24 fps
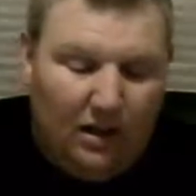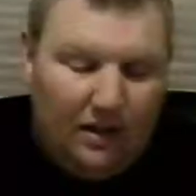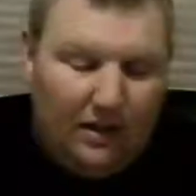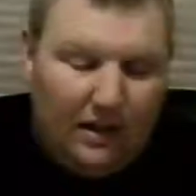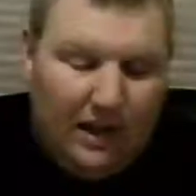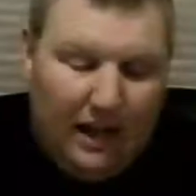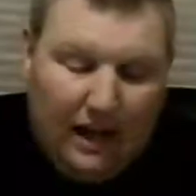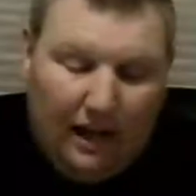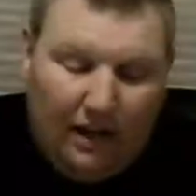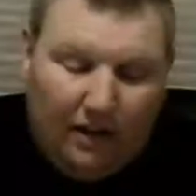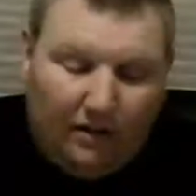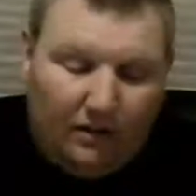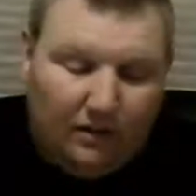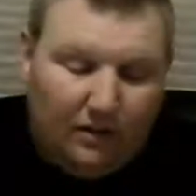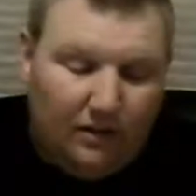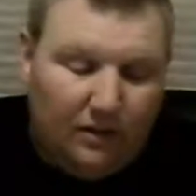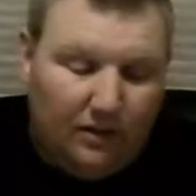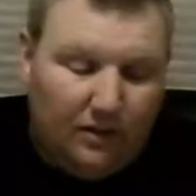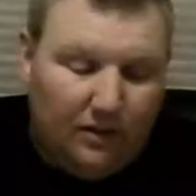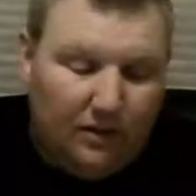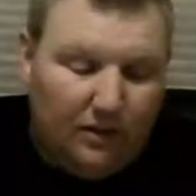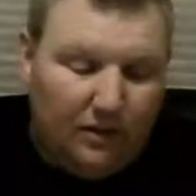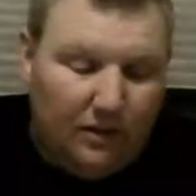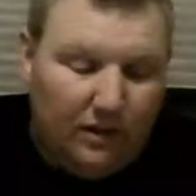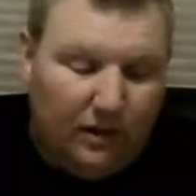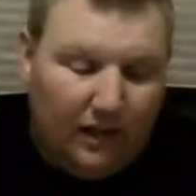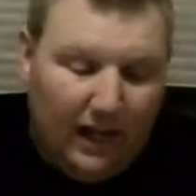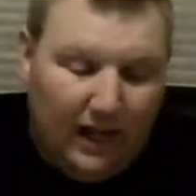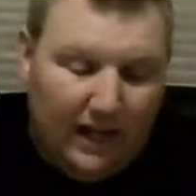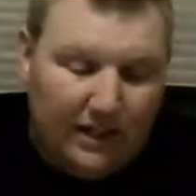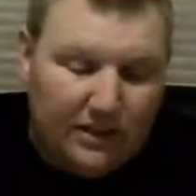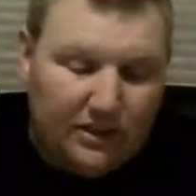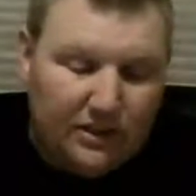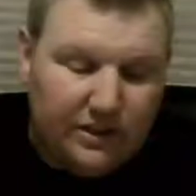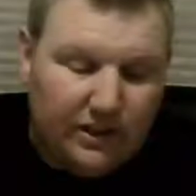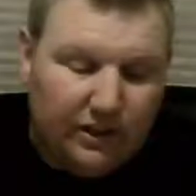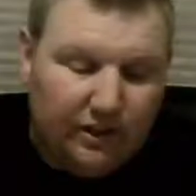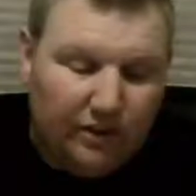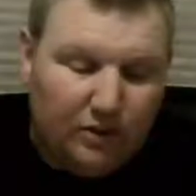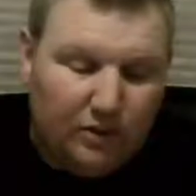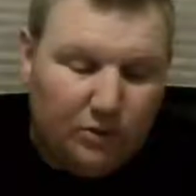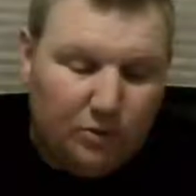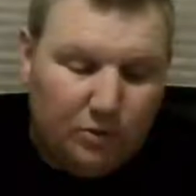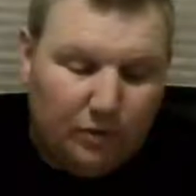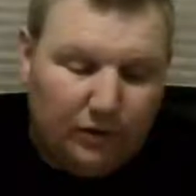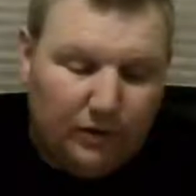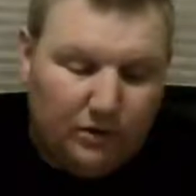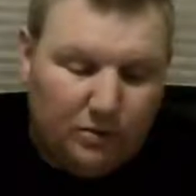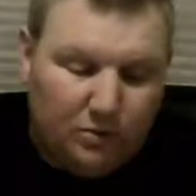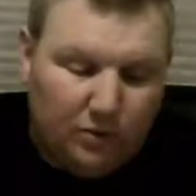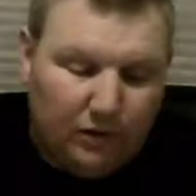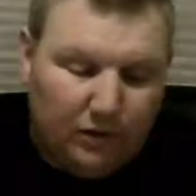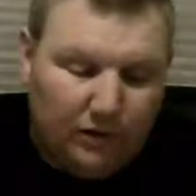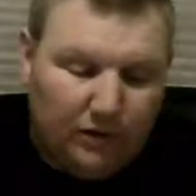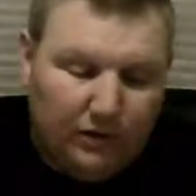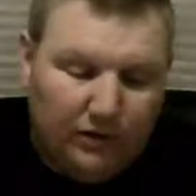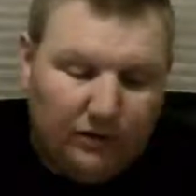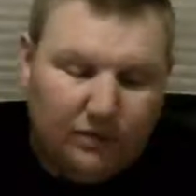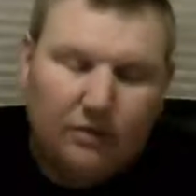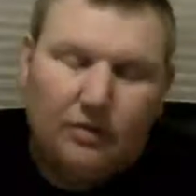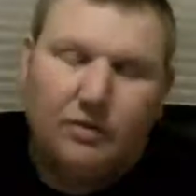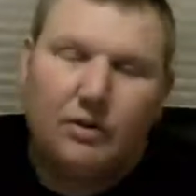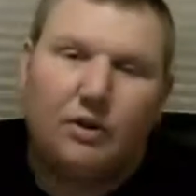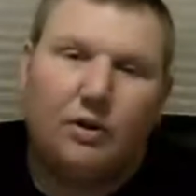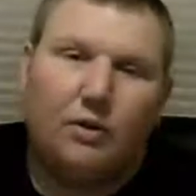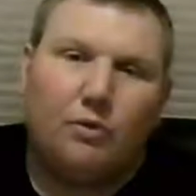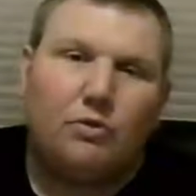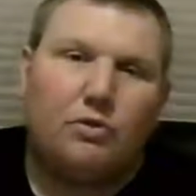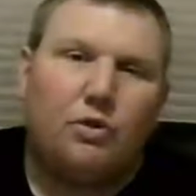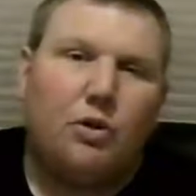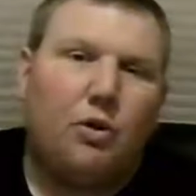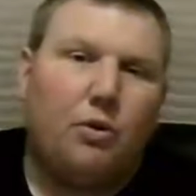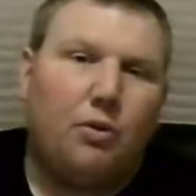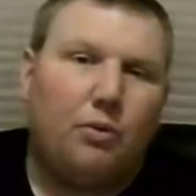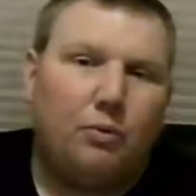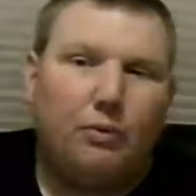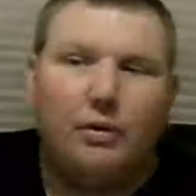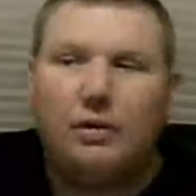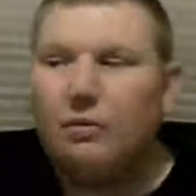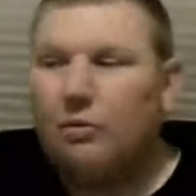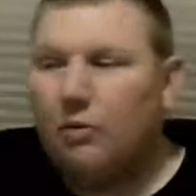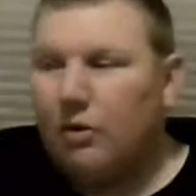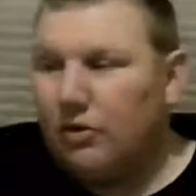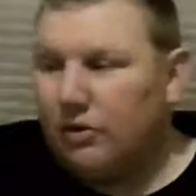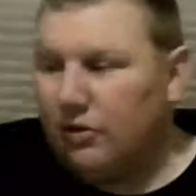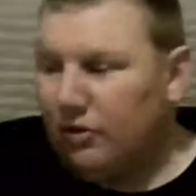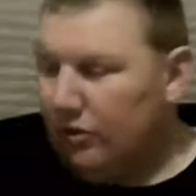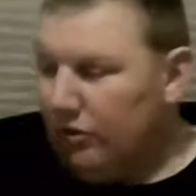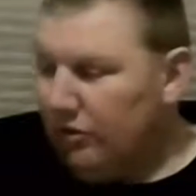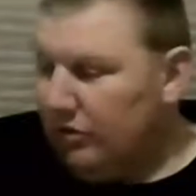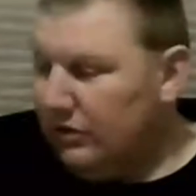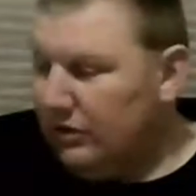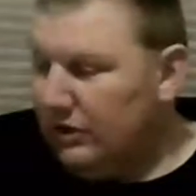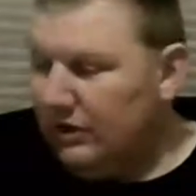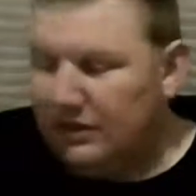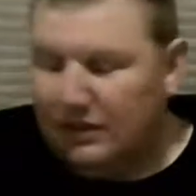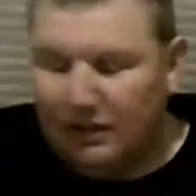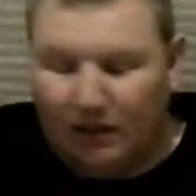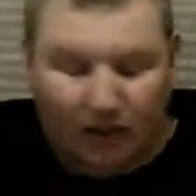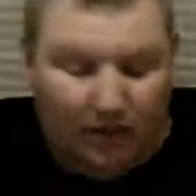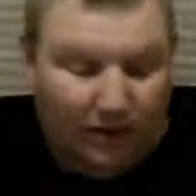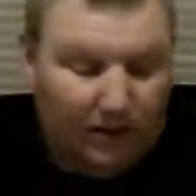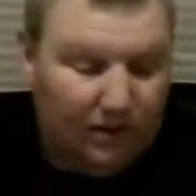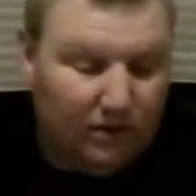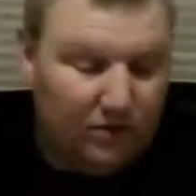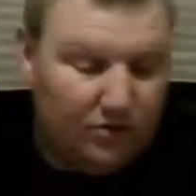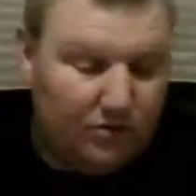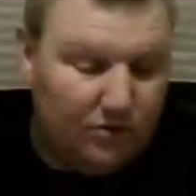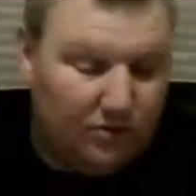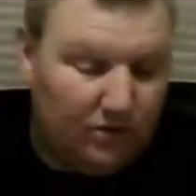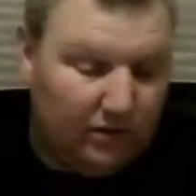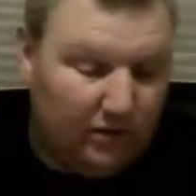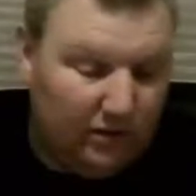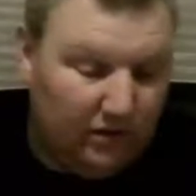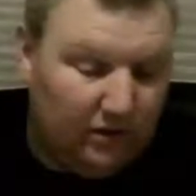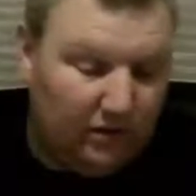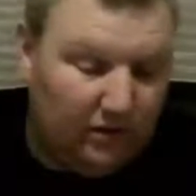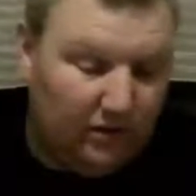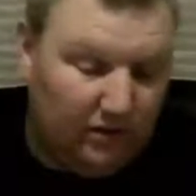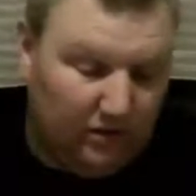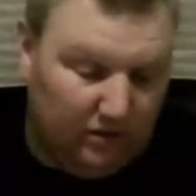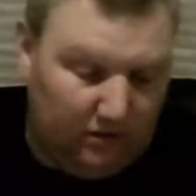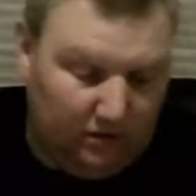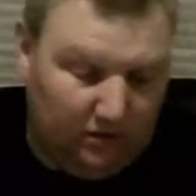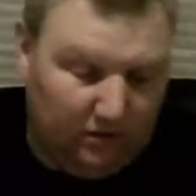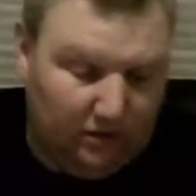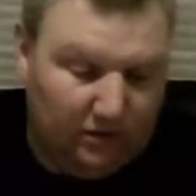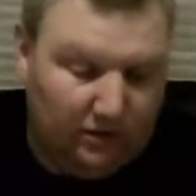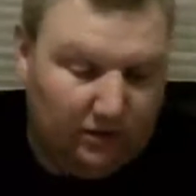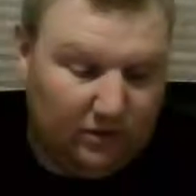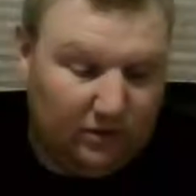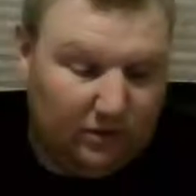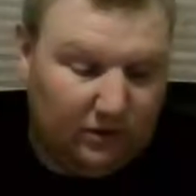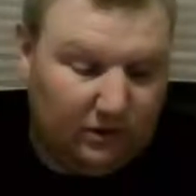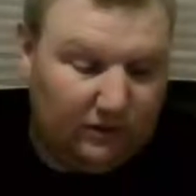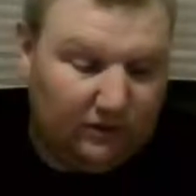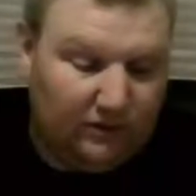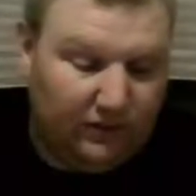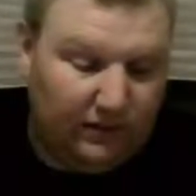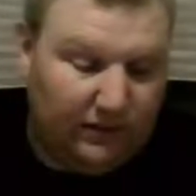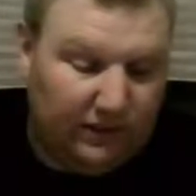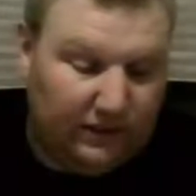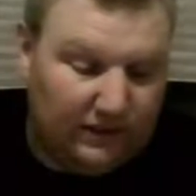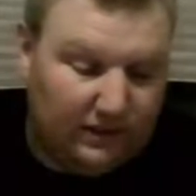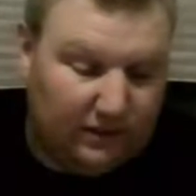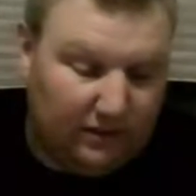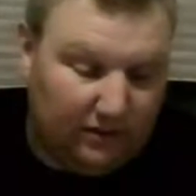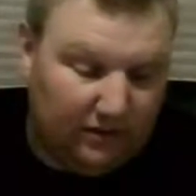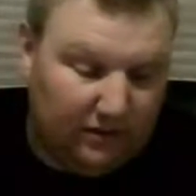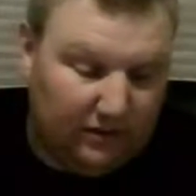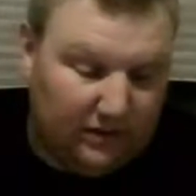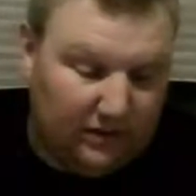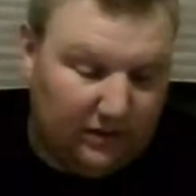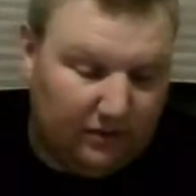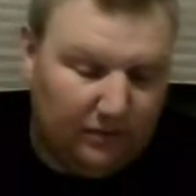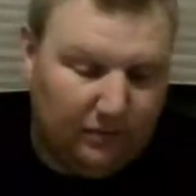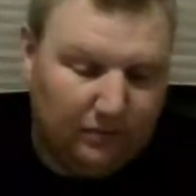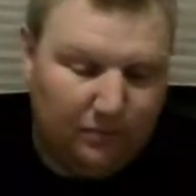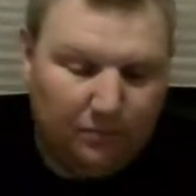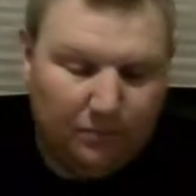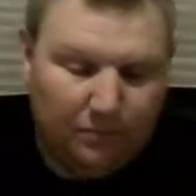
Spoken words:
Now, last year in 2020, there were three road courses in the Xfinity Series.